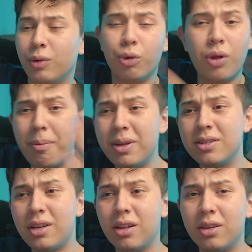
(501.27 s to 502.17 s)
With all that being
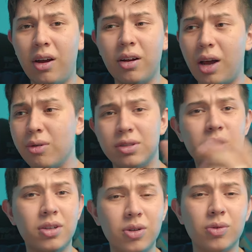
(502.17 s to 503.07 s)
said and done, I'll
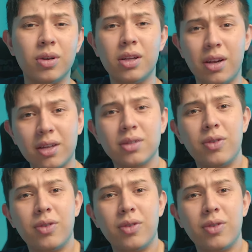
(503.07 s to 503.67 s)
see you in the next